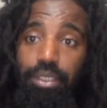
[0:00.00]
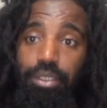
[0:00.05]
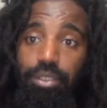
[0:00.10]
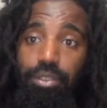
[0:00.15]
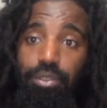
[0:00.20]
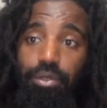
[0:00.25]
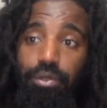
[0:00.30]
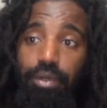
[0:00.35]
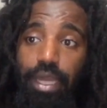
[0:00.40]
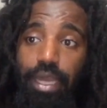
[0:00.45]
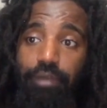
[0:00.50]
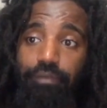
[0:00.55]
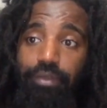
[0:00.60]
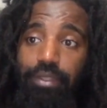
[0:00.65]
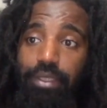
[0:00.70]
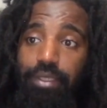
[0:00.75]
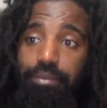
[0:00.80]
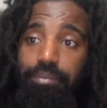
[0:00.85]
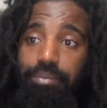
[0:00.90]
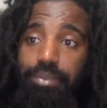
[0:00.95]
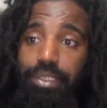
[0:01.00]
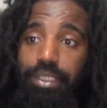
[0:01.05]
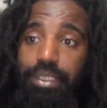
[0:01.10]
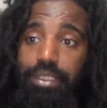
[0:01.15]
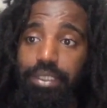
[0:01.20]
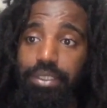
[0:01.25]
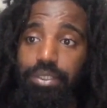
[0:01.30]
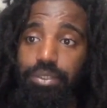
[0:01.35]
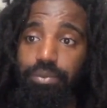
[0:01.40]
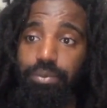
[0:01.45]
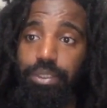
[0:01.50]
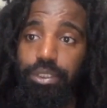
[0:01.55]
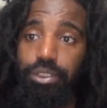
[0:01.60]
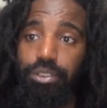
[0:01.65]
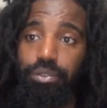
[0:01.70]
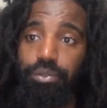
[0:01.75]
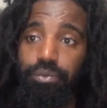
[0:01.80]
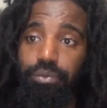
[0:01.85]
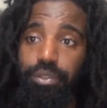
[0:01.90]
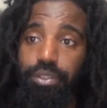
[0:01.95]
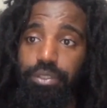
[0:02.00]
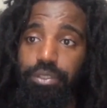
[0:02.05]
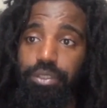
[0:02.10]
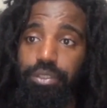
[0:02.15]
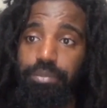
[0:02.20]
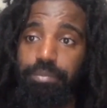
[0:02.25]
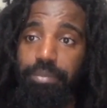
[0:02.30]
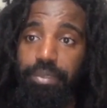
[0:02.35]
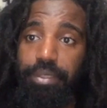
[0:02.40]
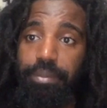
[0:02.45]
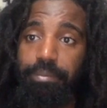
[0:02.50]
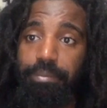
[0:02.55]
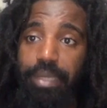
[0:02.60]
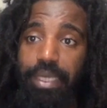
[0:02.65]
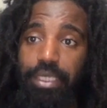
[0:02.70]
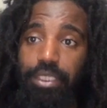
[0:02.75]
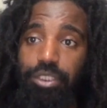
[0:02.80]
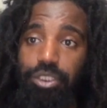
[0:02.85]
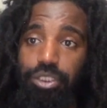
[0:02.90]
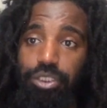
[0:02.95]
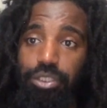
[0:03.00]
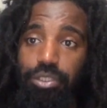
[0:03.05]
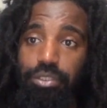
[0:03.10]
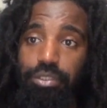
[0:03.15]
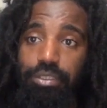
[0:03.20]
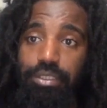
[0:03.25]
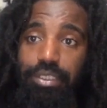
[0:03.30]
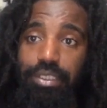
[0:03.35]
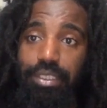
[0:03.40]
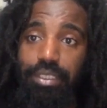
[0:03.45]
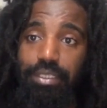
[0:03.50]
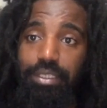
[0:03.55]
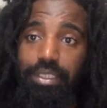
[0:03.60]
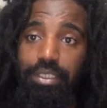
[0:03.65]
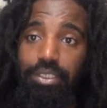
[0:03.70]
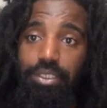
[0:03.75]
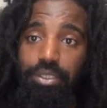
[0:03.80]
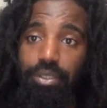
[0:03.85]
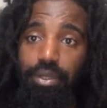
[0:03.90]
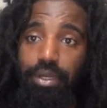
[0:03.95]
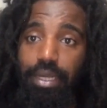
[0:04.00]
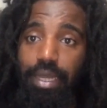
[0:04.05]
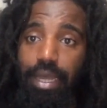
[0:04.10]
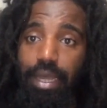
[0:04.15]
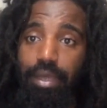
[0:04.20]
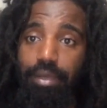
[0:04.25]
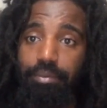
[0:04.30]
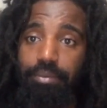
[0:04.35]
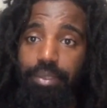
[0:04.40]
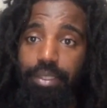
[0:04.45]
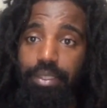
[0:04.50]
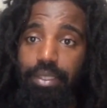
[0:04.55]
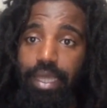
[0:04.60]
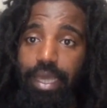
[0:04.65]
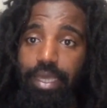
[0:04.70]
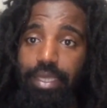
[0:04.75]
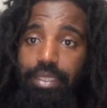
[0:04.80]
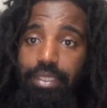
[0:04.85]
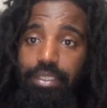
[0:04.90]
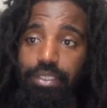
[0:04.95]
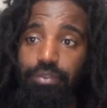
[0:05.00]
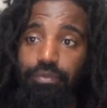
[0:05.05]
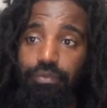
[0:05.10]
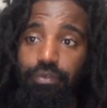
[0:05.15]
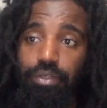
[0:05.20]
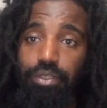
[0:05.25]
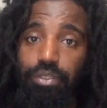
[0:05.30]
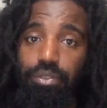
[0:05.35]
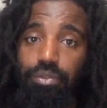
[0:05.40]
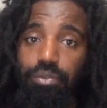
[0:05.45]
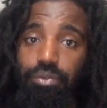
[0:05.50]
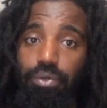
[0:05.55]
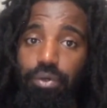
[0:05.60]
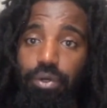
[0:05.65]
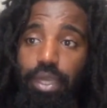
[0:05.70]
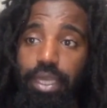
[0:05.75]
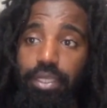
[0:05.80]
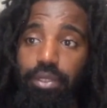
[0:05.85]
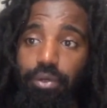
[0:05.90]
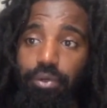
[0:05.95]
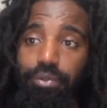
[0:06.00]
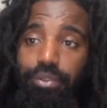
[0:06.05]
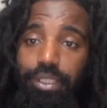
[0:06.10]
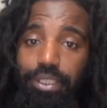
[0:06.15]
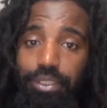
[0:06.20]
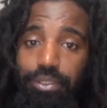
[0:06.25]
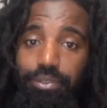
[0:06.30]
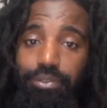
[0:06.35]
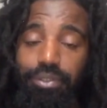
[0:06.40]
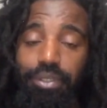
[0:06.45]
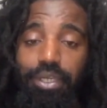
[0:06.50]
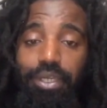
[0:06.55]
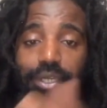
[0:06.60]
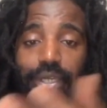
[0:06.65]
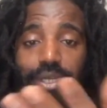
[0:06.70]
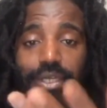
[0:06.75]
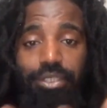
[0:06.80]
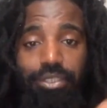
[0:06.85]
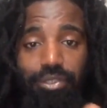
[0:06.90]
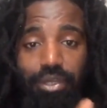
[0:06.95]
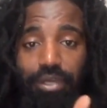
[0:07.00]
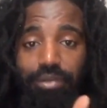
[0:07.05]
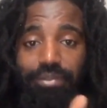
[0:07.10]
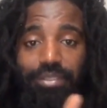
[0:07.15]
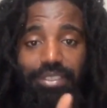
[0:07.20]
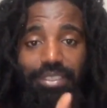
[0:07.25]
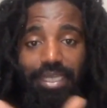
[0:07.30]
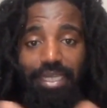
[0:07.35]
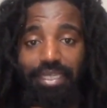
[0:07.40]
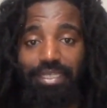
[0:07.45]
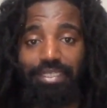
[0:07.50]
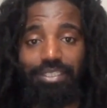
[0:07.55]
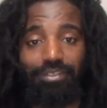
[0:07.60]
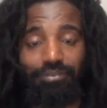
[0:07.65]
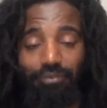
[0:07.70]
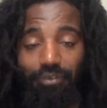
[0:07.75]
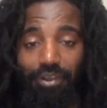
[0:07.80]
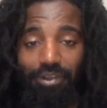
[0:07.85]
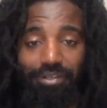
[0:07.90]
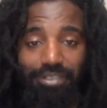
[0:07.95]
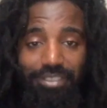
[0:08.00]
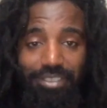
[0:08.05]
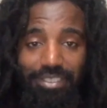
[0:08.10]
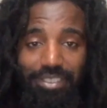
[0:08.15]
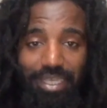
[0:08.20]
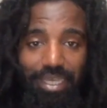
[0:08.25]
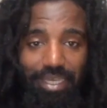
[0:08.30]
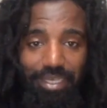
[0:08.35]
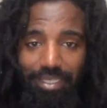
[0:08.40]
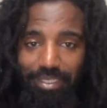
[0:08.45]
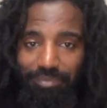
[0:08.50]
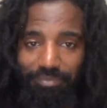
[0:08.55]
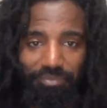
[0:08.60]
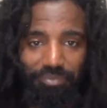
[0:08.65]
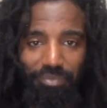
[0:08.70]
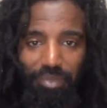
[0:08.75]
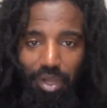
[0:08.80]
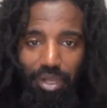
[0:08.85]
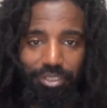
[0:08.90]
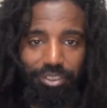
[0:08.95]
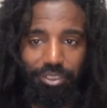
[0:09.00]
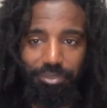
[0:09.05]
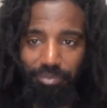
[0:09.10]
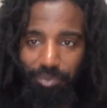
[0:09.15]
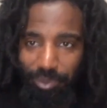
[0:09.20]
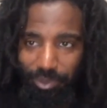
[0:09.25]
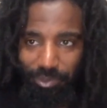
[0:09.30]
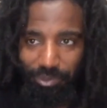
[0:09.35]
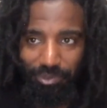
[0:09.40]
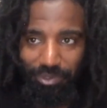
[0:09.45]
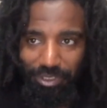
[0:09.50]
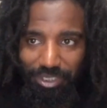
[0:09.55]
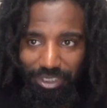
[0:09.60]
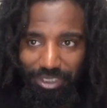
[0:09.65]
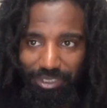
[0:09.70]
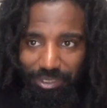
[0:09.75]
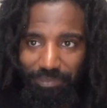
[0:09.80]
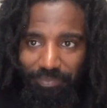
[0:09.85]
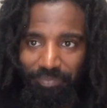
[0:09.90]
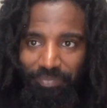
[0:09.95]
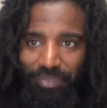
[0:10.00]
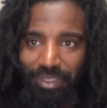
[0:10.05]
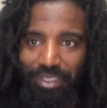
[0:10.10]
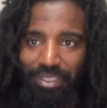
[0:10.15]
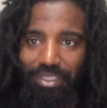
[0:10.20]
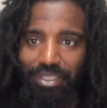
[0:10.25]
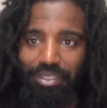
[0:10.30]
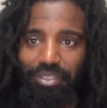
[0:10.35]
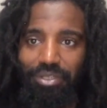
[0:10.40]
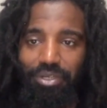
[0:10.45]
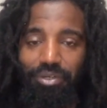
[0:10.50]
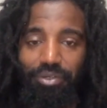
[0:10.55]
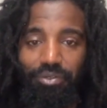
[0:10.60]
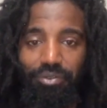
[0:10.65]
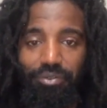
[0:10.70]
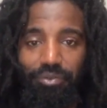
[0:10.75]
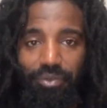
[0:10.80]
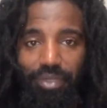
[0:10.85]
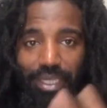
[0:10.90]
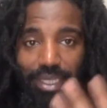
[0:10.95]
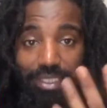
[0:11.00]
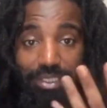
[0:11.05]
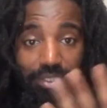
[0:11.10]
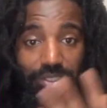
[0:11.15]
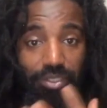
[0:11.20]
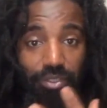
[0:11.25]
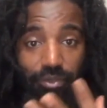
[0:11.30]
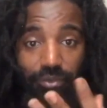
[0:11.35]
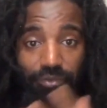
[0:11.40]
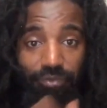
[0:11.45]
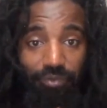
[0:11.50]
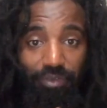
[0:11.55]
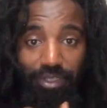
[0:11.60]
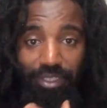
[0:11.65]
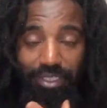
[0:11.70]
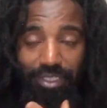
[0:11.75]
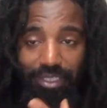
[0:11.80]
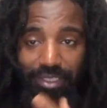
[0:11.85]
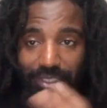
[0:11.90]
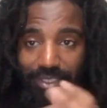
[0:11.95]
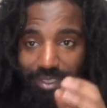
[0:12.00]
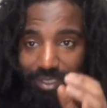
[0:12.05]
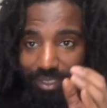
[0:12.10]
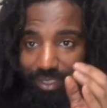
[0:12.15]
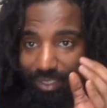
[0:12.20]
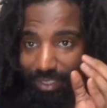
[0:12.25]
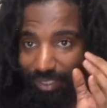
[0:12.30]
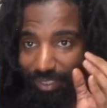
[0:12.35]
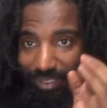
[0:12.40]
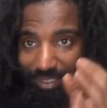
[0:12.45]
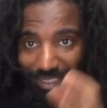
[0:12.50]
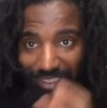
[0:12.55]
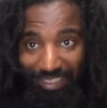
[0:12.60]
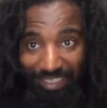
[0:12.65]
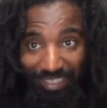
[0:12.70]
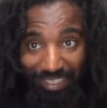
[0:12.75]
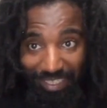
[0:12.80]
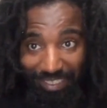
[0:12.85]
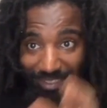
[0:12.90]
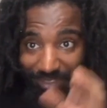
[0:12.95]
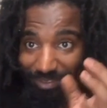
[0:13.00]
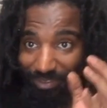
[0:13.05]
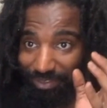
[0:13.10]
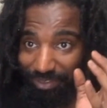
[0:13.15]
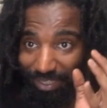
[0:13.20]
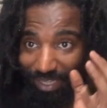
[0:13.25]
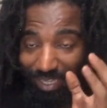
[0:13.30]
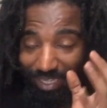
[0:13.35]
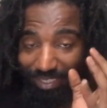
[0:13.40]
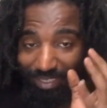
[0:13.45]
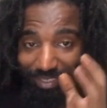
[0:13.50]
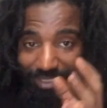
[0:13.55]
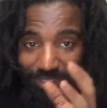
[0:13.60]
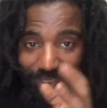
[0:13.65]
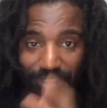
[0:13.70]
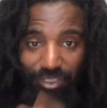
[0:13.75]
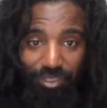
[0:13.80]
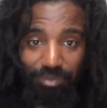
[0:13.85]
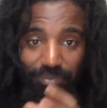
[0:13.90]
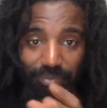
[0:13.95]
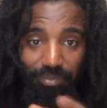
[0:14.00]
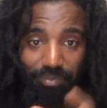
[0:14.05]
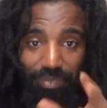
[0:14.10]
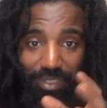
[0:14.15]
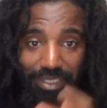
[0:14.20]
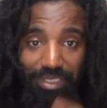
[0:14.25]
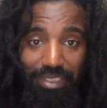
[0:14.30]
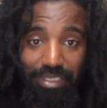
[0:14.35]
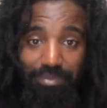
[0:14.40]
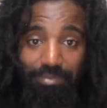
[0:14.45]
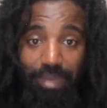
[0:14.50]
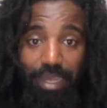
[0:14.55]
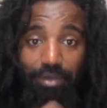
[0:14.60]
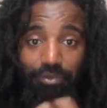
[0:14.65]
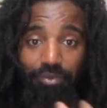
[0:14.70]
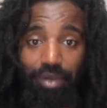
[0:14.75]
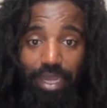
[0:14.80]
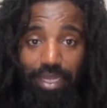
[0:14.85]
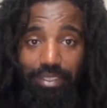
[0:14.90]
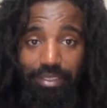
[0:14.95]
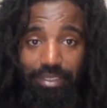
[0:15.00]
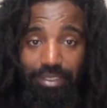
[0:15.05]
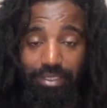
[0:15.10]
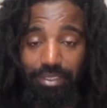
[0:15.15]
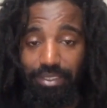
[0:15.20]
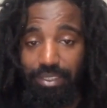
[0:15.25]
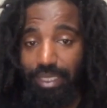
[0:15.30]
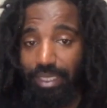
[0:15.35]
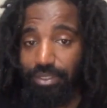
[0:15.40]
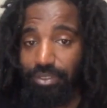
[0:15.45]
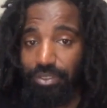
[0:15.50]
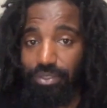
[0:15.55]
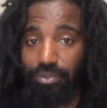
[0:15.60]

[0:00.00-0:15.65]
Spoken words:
You don't have to completely switch careers, but make sure to at least start a hobby that is for you and only you. So I was saying, as far as like entrepreneurship, you know, it's so funny. Again, like this is my rising sign.